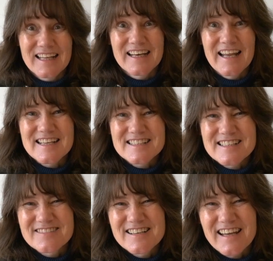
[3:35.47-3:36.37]
Let's
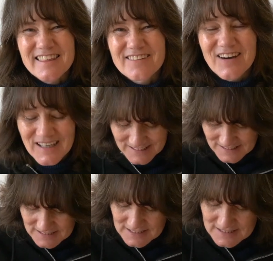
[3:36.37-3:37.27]
do another one.
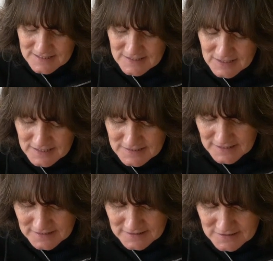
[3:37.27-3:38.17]
Start
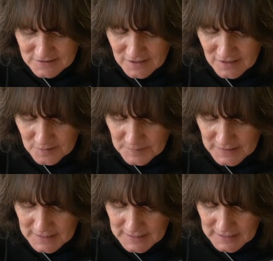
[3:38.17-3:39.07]
at the top
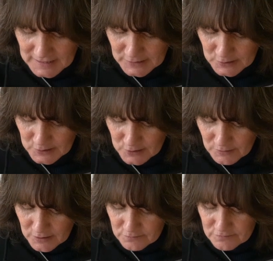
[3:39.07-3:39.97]
and
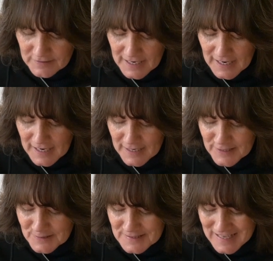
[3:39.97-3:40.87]
go
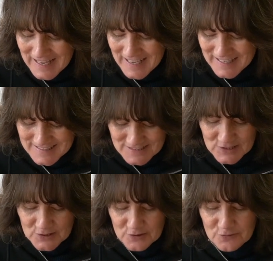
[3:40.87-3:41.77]
around and
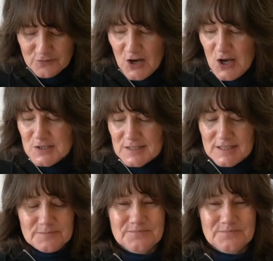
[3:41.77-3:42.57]
across.